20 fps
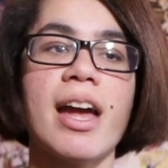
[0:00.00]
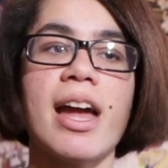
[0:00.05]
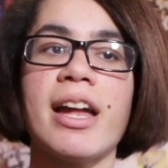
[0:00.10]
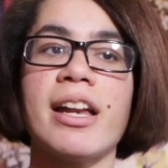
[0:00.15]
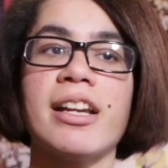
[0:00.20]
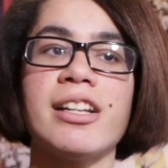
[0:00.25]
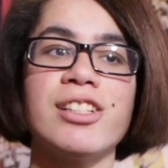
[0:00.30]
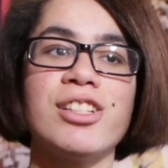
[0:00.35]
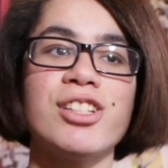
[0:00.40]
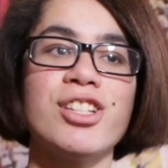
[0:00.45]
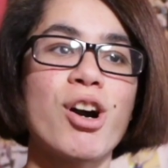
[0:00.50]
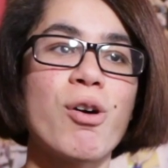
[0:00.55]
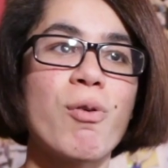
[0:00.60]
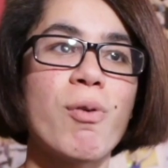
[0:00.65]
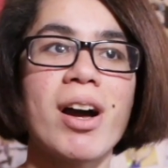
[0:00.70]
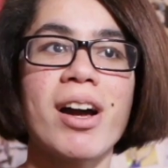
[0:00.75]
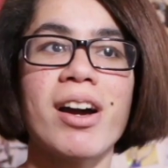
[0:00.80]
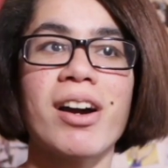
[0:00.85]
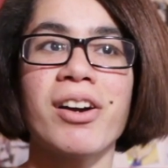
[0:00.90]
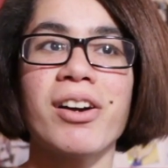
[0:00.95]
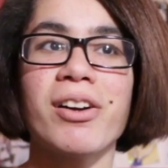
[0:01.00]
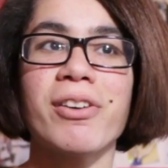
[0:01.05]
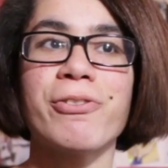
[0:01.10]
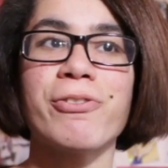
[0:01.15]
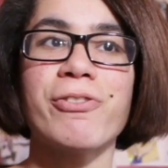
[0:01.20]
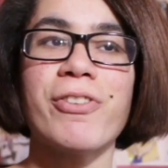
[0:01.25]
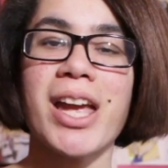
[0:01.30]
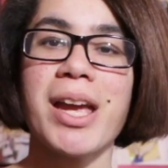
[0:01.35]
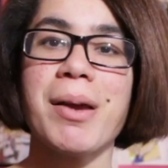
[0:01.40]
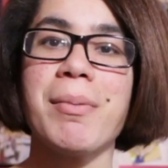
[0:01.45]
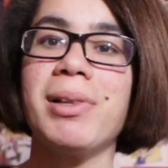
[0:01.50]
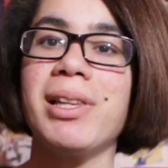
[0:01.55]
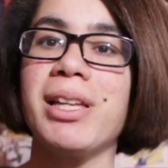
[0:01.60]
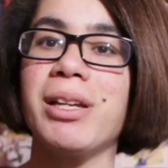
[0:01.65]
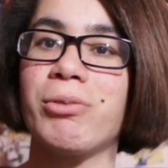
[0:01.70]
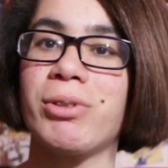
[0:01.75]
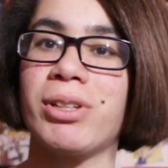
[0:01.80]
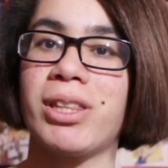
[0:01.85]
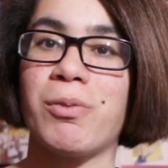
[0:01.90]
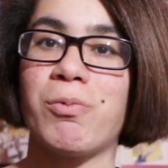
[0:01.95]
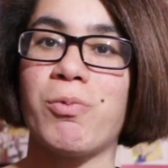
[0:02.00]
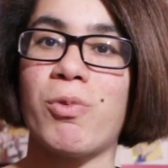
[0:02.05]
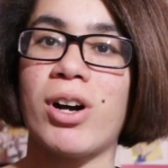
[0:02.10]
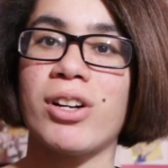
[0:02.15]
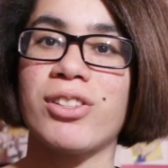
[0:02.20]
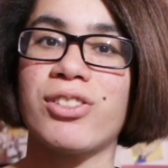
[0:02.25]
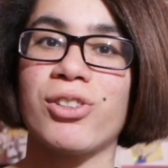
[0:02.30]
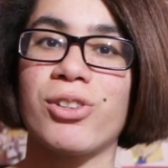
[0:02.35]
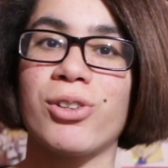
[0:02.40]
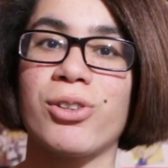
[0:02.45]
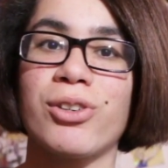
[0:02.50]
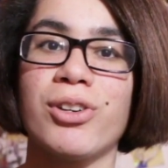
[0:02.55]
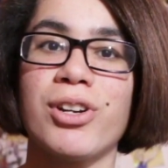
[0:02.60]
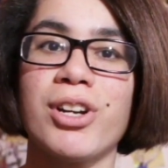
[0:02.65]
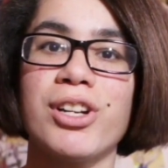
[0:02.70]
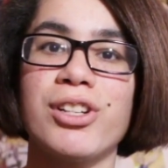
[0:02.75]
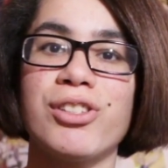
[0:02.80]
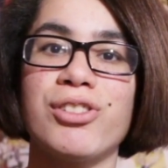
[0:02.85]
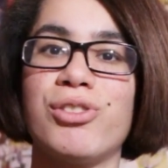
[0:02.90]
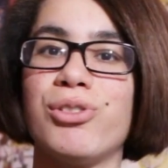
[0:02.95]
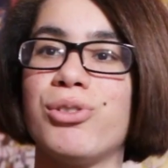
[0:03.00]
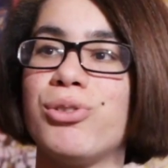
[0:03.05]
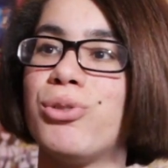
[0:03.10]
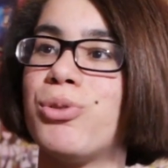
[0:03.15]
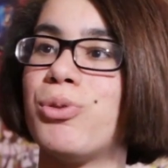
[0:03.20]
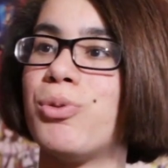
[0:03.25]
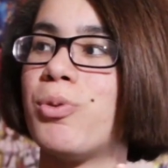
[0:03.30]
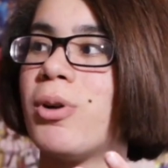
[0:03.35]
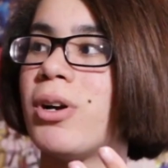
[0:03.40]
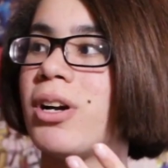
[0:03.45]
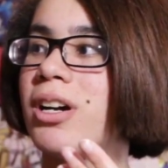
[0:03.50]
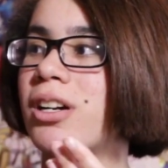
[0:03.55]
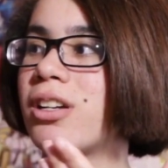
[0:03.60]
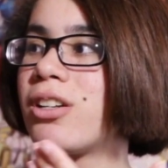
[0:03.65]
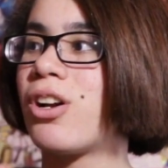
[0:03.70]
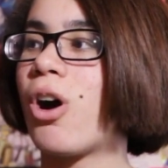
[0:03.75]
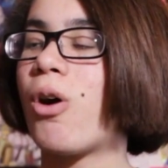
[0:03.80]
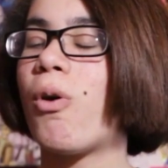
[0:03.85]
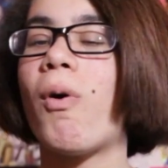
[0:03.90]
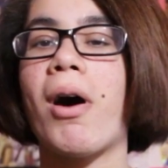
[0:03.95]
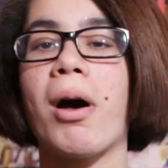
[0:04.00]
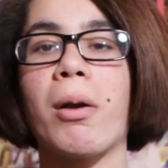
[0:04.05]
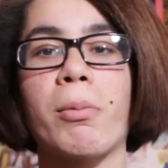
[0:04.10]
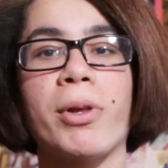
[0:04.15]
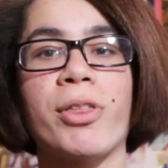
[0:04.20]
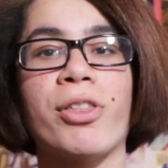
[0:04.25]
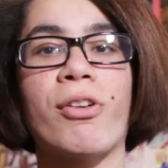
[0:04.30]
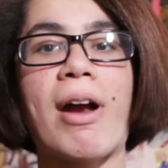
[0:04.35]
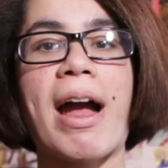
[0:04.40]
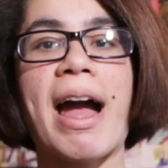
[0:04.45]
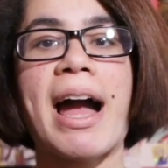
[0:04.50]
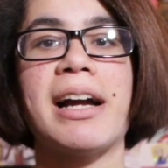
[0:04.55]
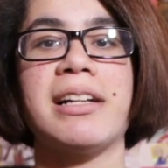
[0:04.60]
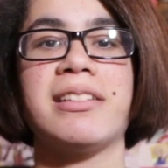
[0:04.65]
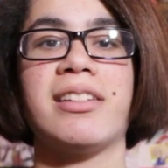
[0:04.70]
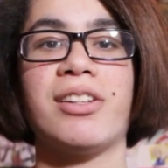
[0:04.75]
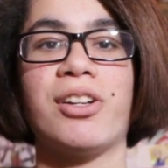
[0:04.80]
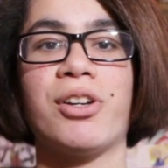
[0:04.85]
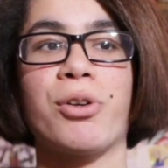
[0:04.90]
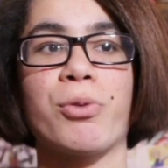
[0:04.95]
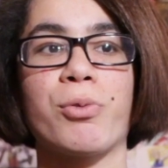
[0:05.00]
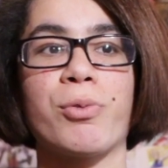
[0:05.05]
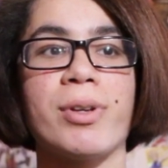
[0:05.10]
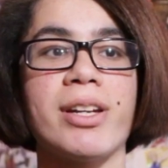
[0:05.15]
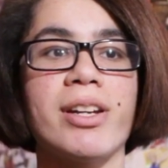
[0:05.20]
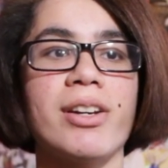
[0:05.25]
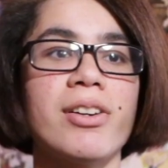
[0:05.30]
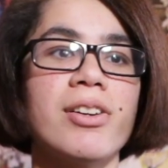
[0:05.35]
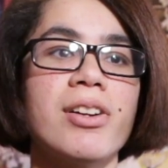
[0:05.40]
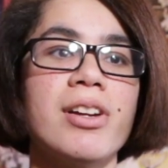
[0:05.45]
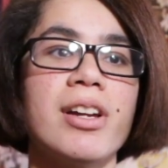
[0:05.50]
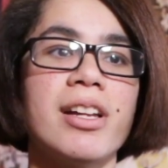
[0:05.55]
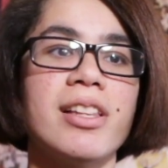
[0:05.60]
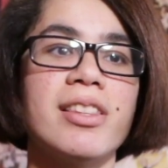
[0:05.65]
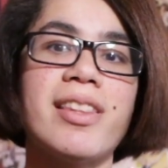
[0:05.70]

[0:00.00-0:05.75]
And you know what? Her family really wants her to go on with her acting career.